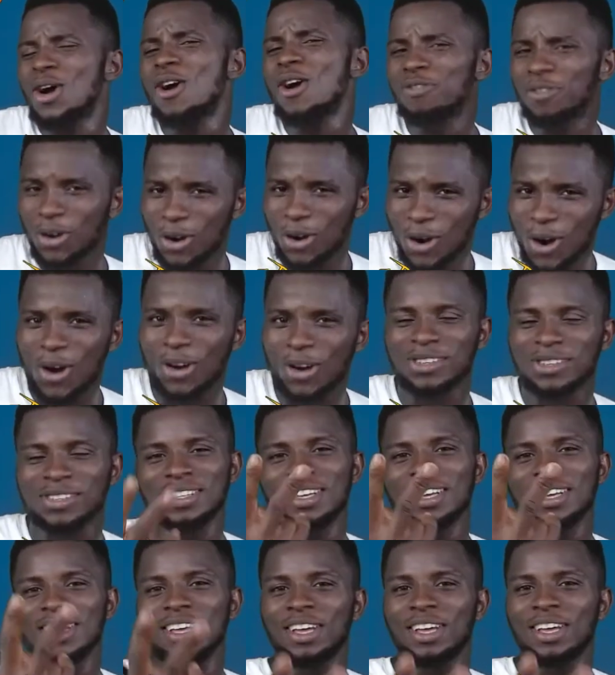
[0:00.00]
Of
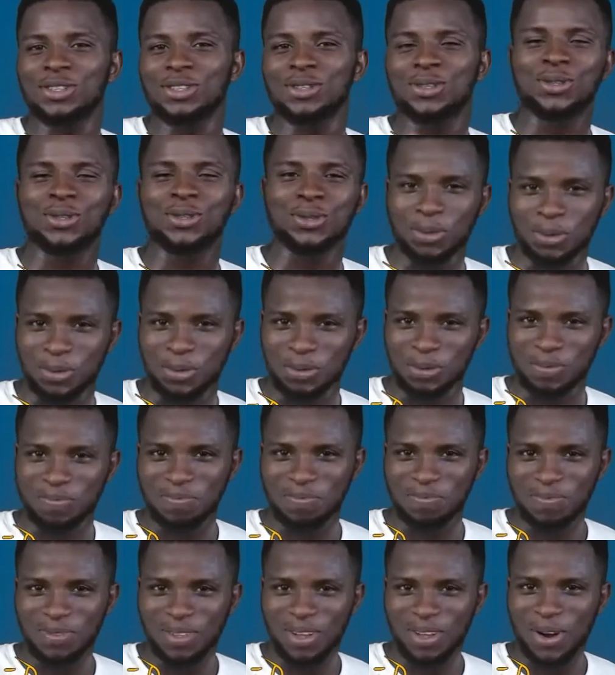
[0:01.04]
course, is 2.
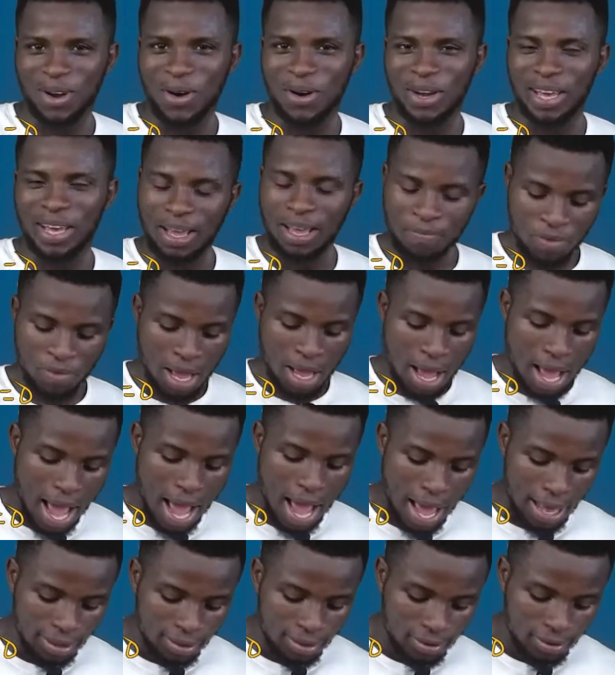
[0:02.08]
Okay?
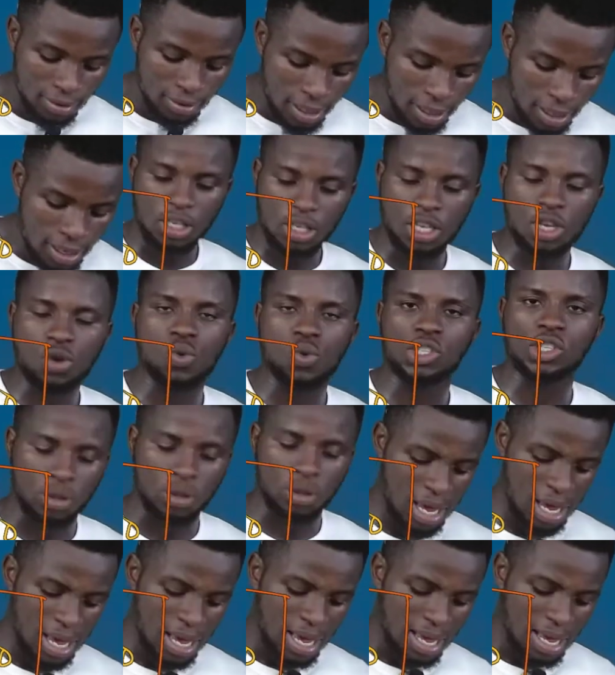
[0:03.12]
And this
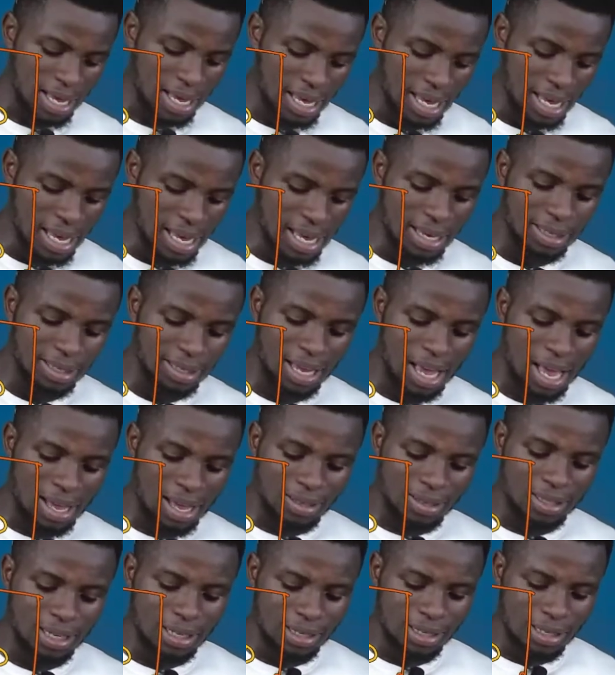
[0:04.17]
equation is
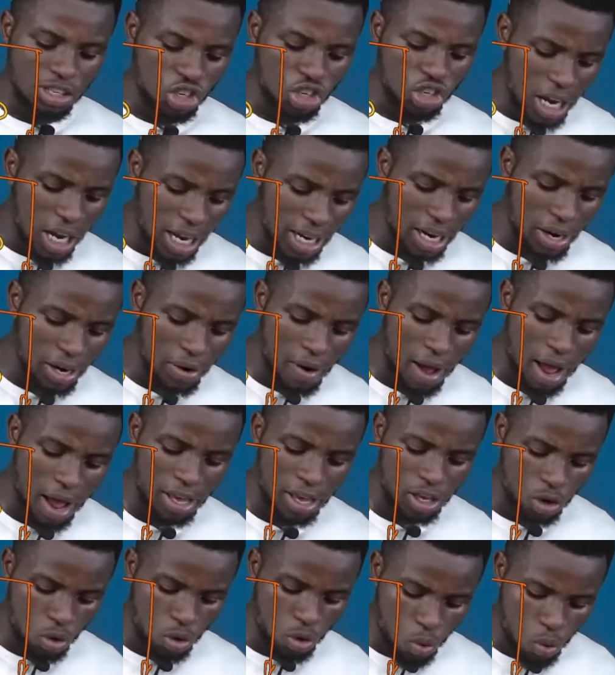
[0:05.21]
the general
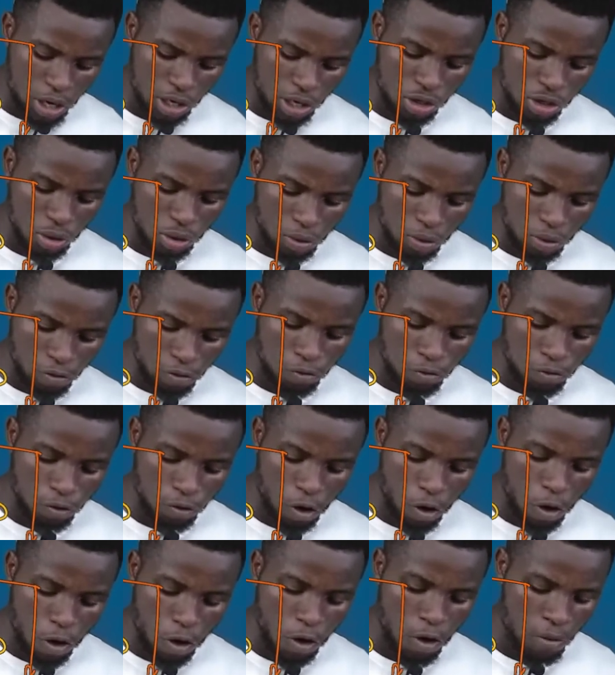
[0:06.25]
equation
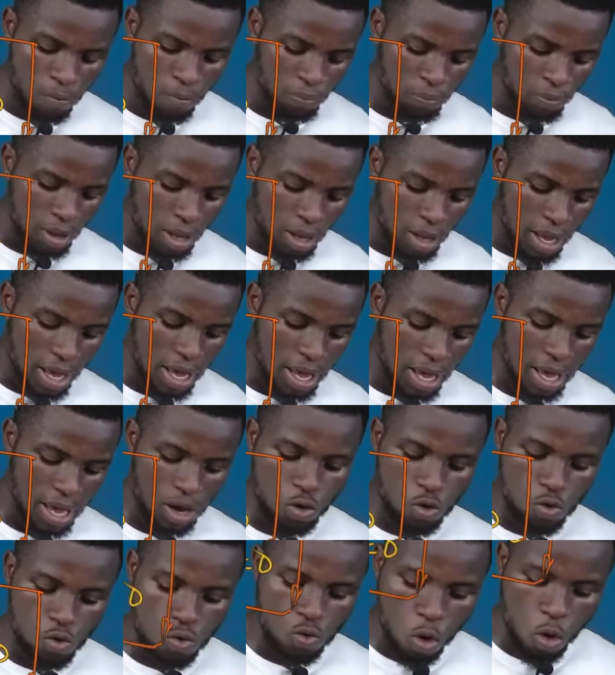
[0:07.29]
for
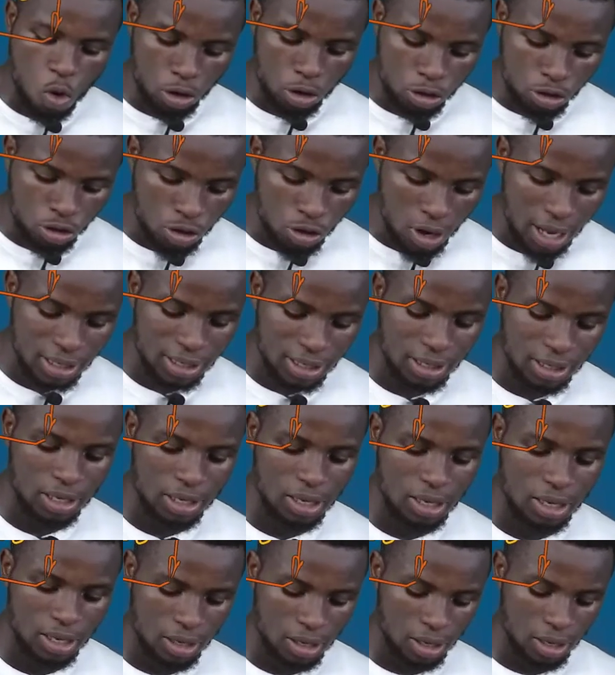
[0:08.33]
a
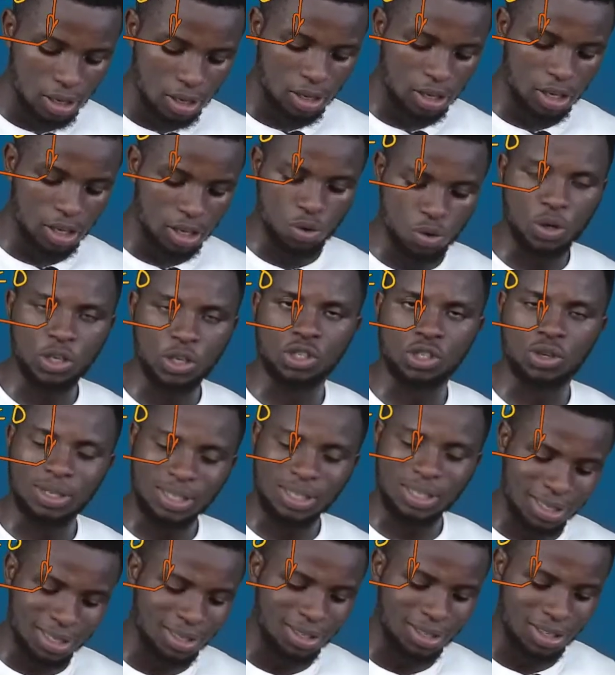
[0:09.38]
quadratic equation.
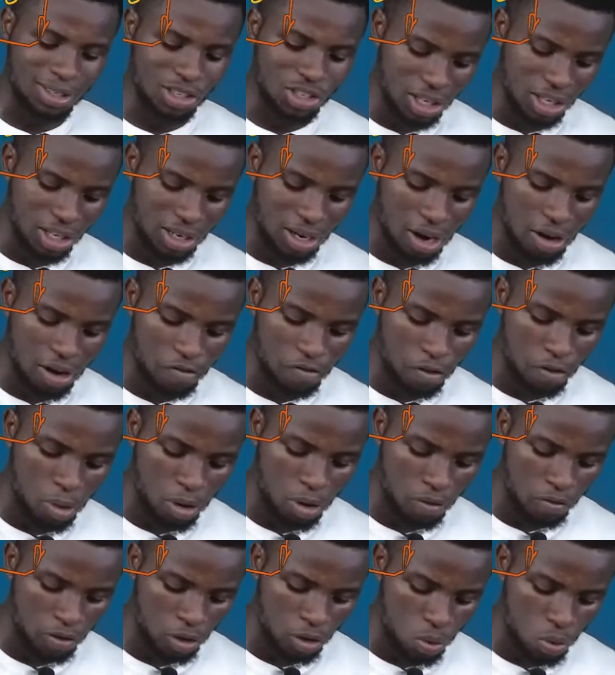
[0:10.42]
This is the general
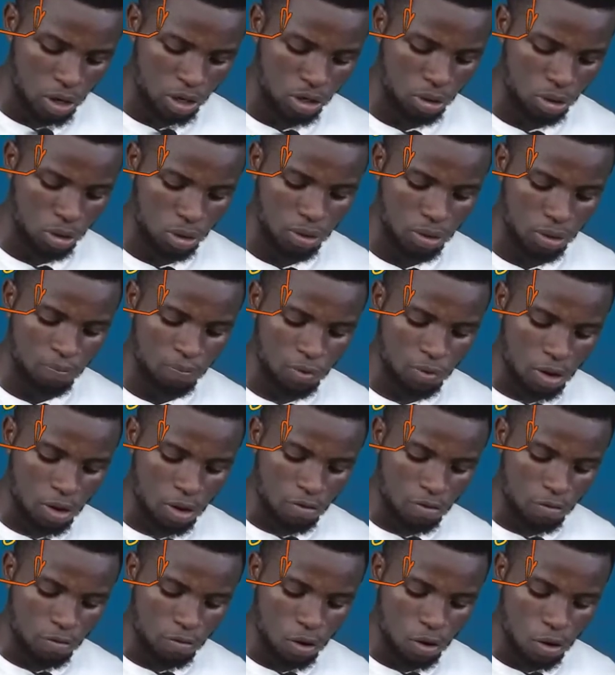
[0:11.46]
form of equation
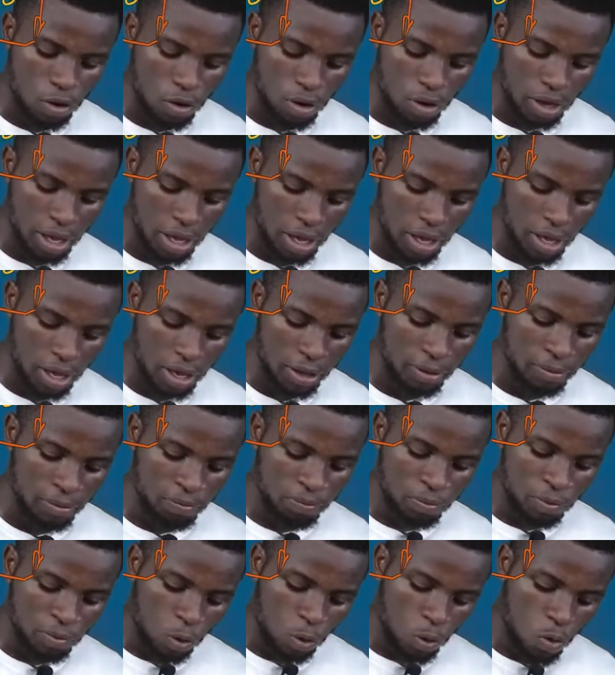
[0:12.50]
for a
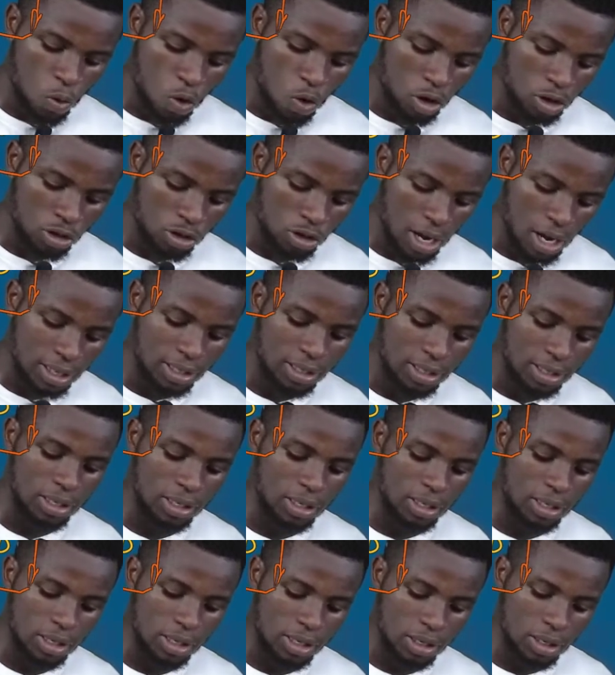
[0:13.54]

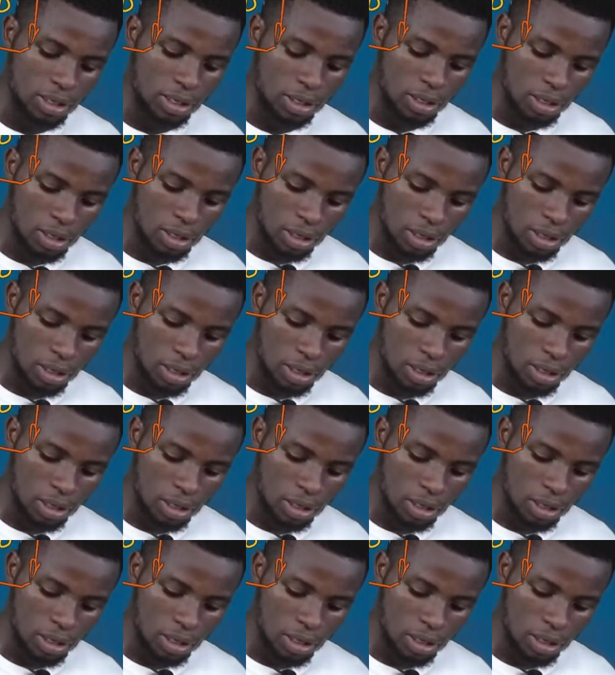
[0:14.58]
quadratic